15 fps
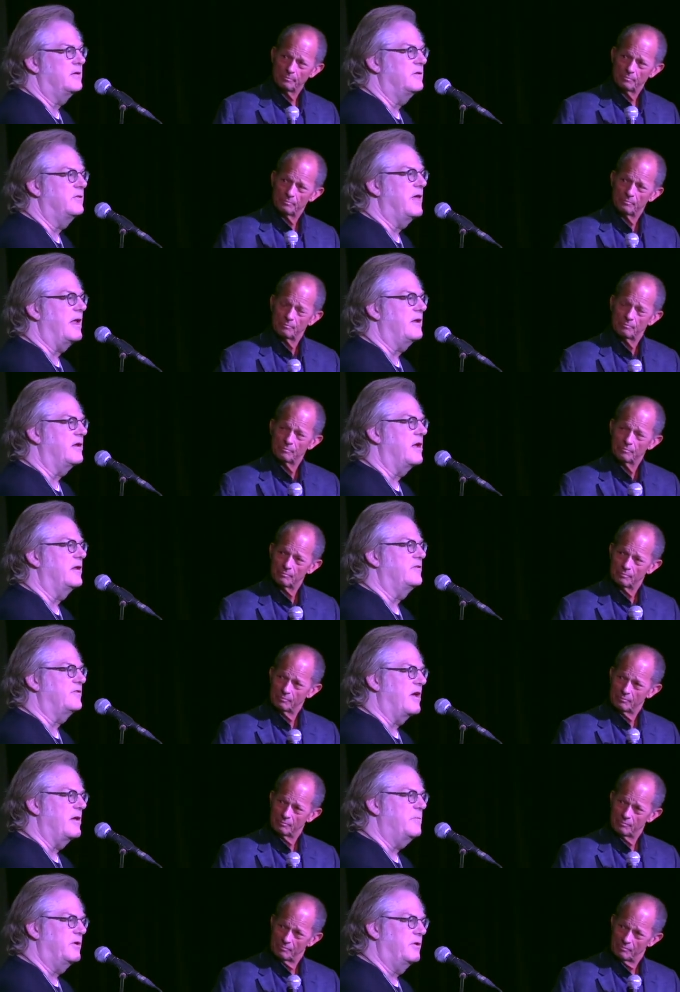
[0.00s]
Speaker 1: that kind of
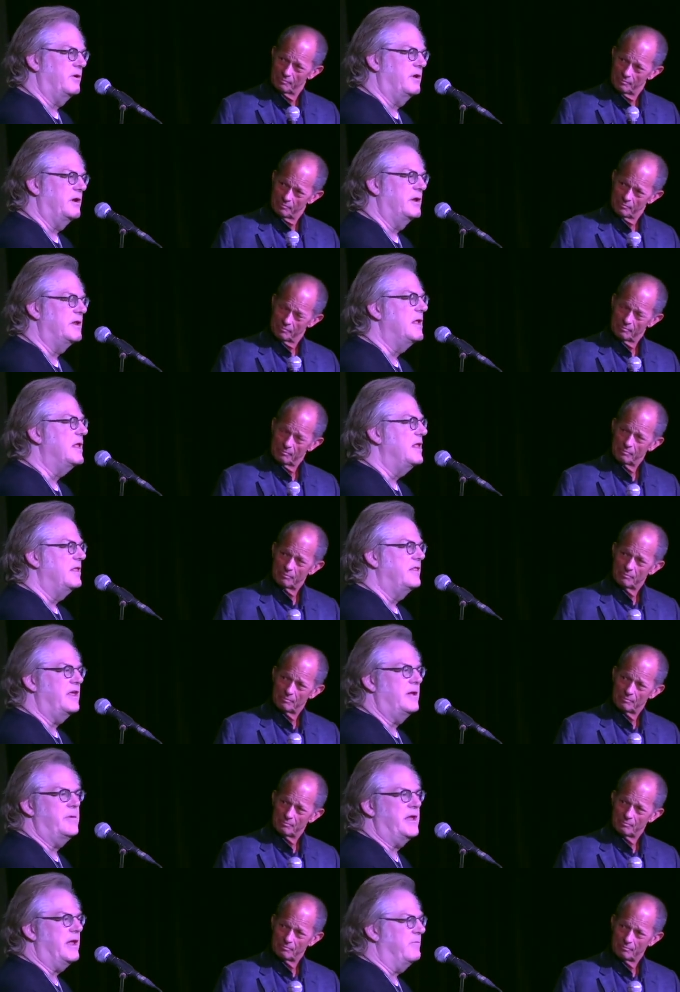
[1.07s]
time period, and they
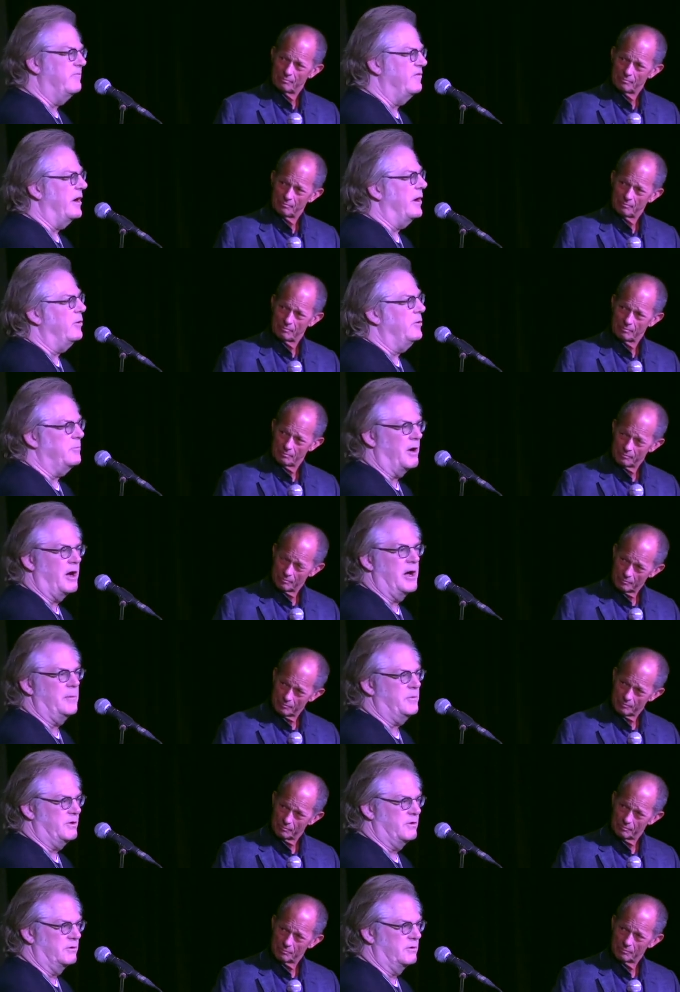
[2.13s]
became very
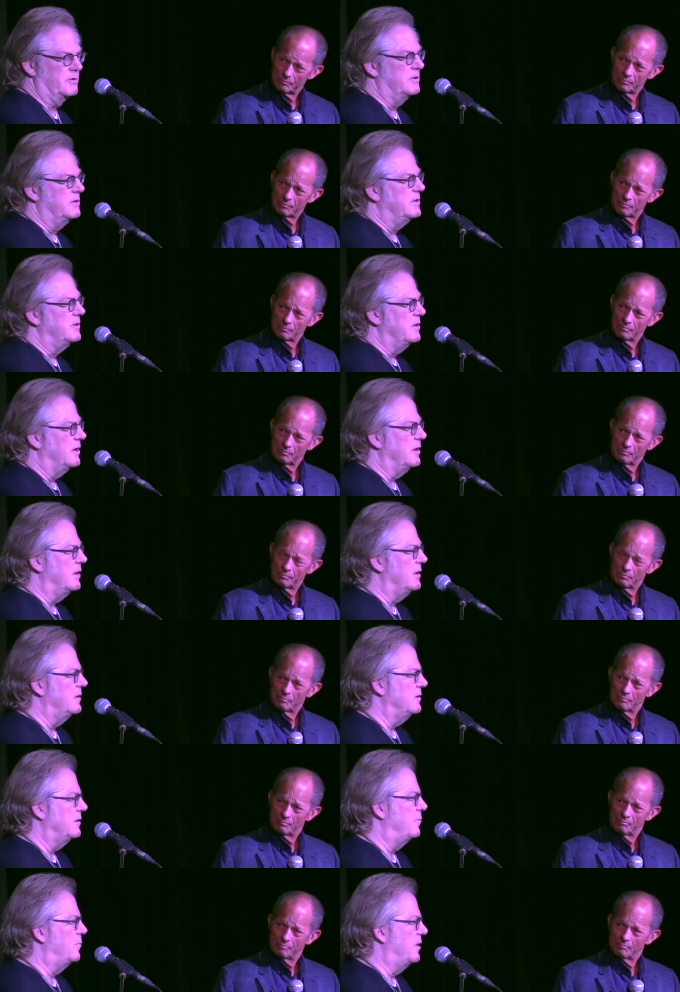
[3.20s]
popular uh,
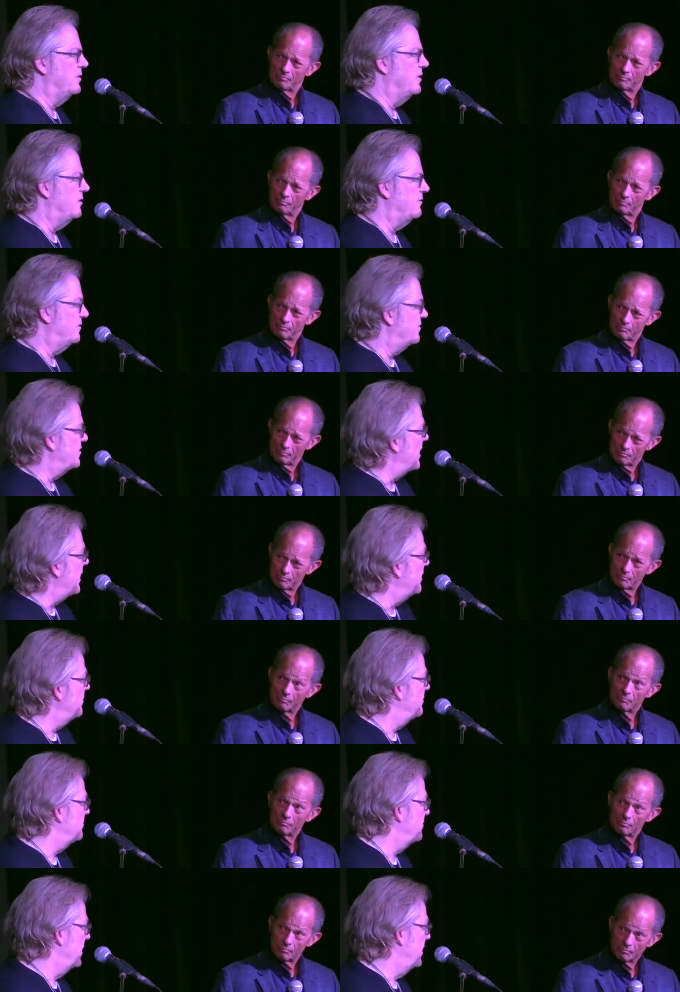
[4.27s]
among the Society of
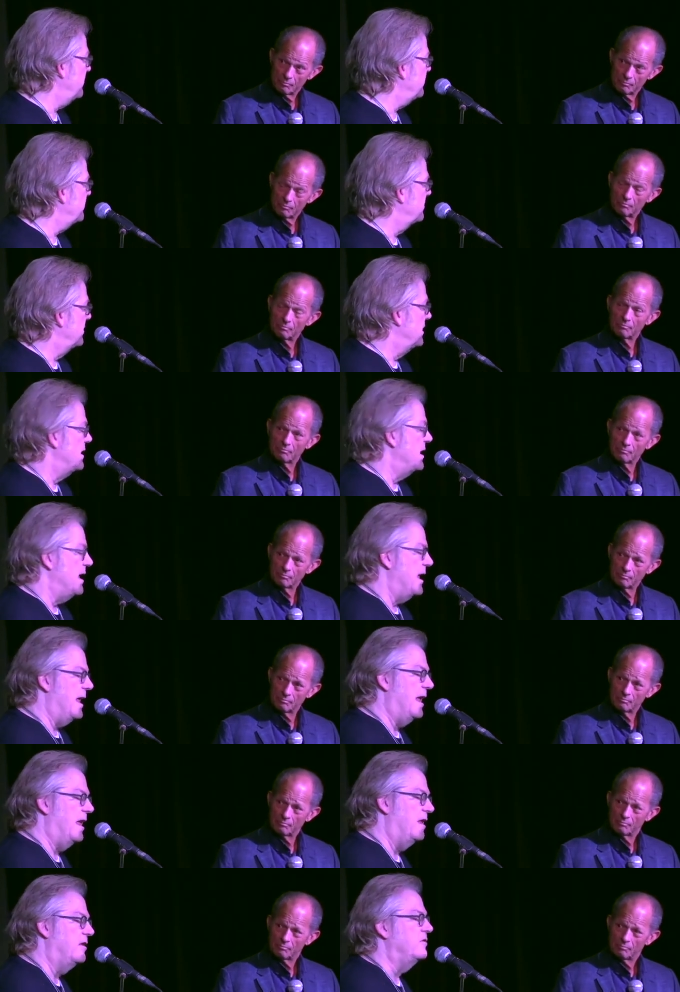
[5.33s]
France, mm.
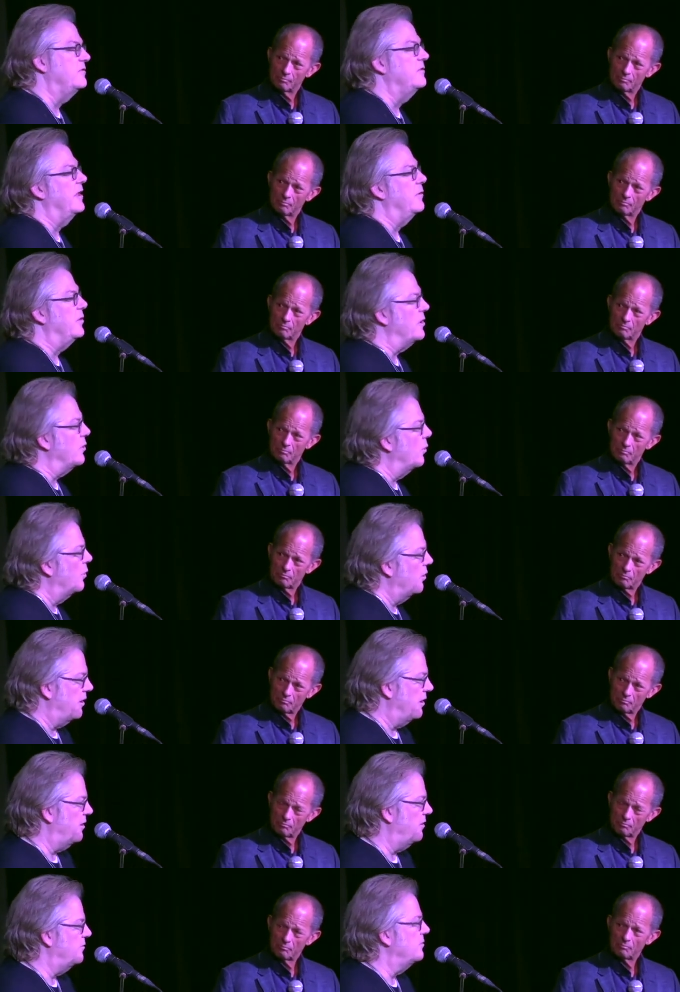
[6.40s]
and they
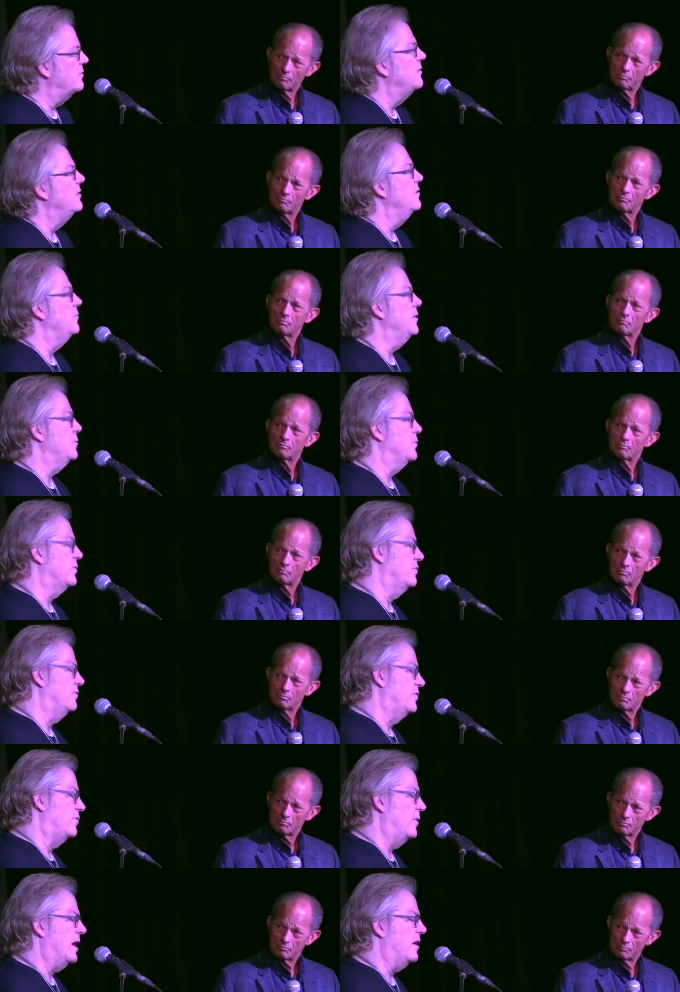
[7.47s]
recorded. People heard
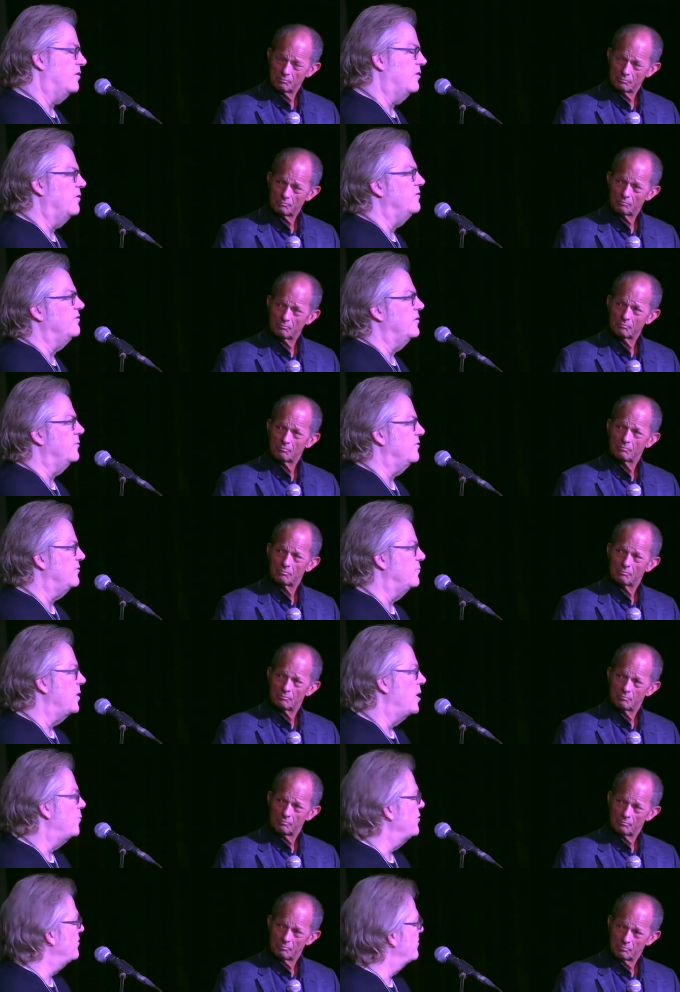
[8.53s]
their records. There were some
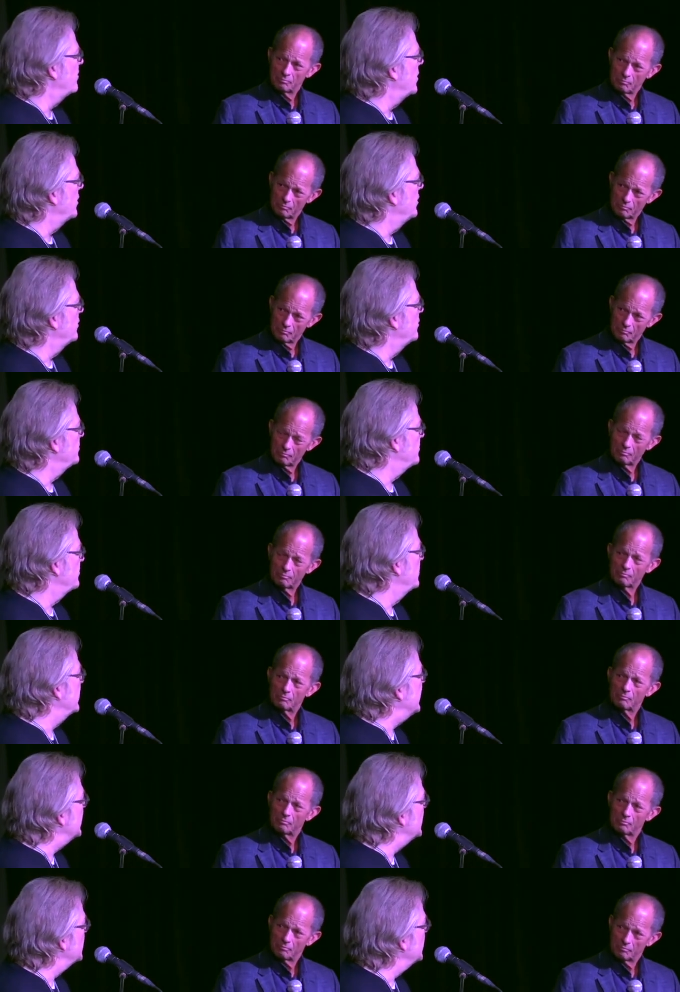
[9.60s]
impresarios from
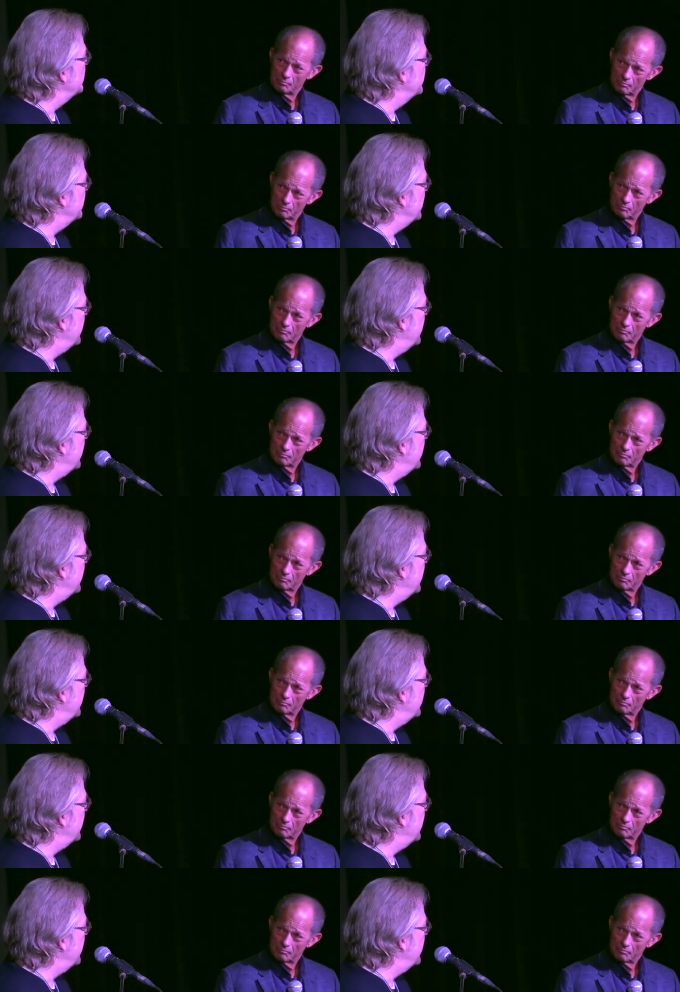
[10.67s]
England that